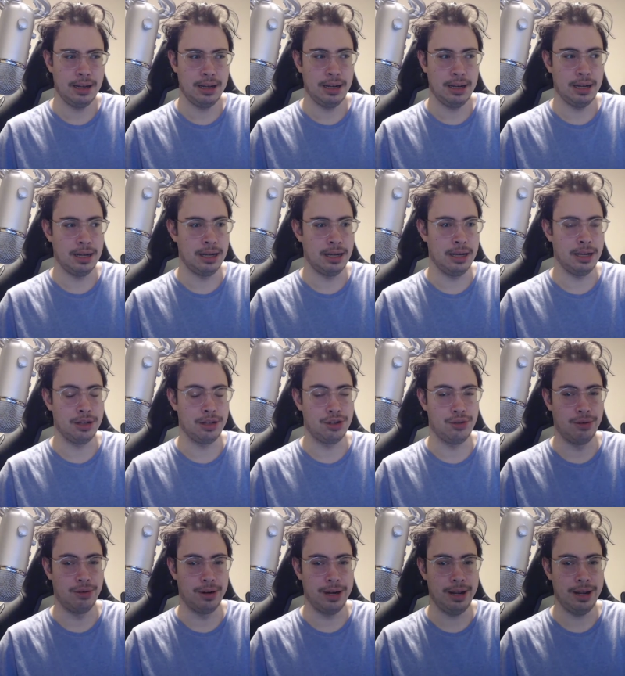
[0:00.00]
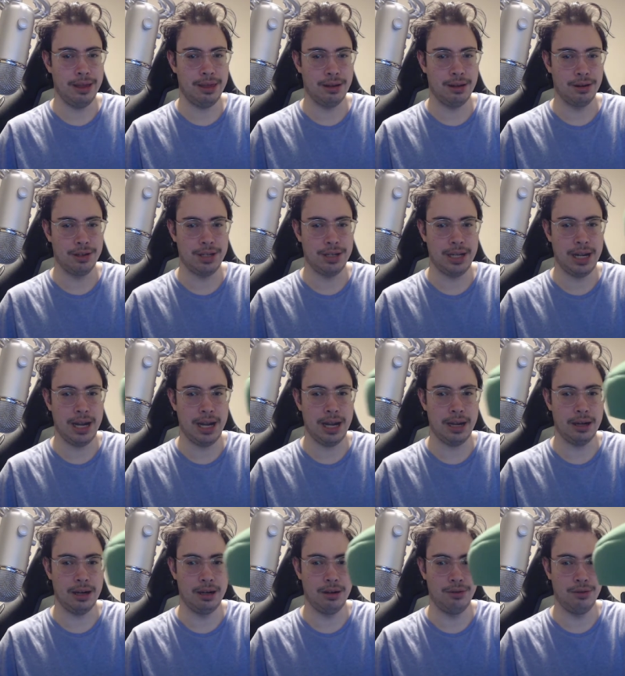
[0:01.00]
Uh, in
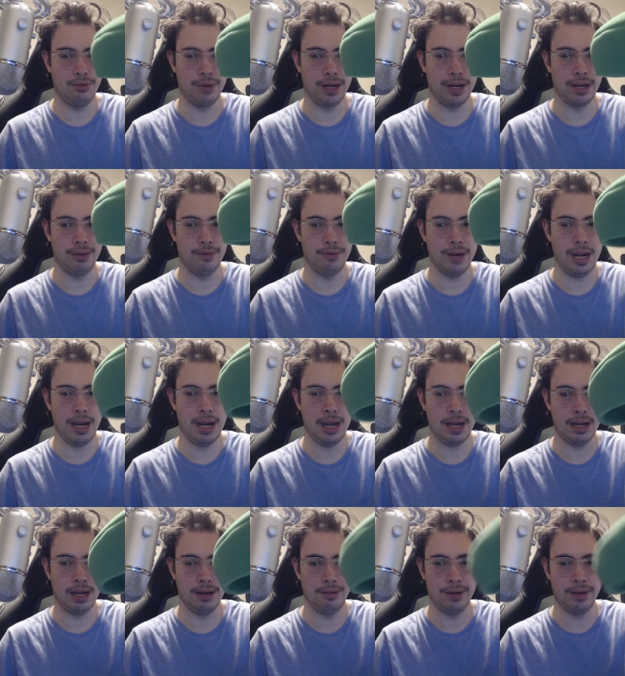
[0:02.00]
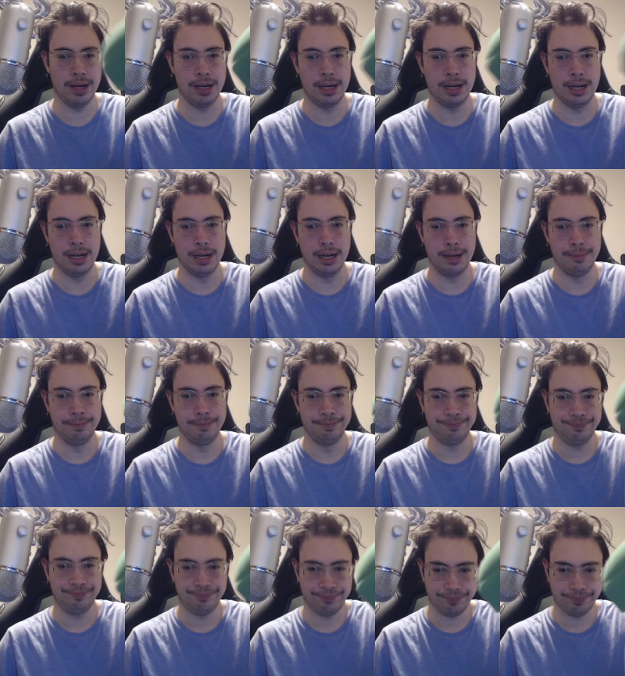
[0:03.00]
2013, when we uh, when uh,
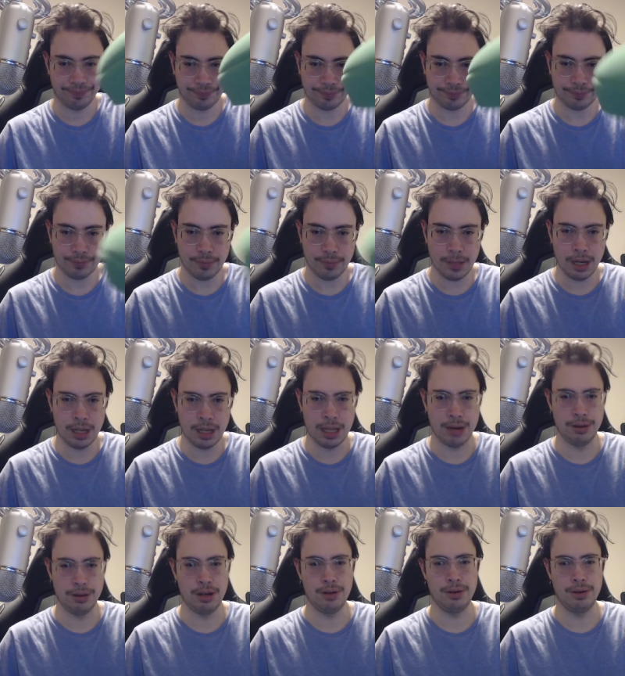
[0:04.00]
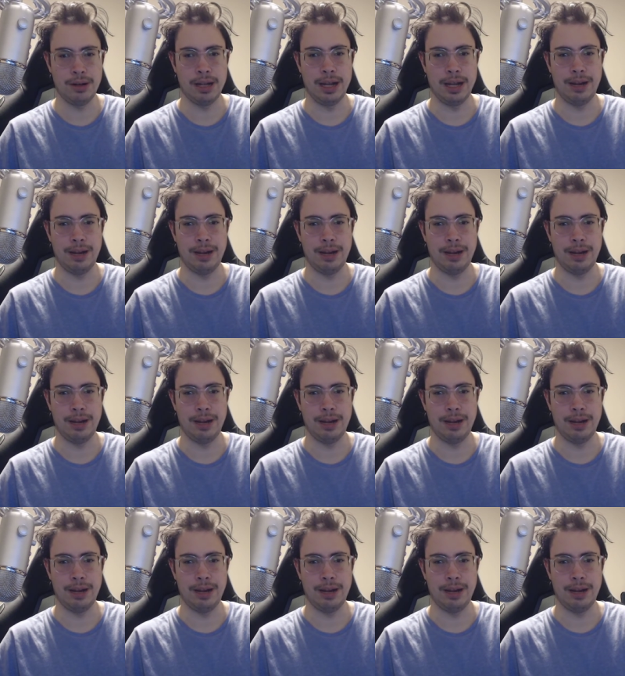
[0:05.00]
they were doing like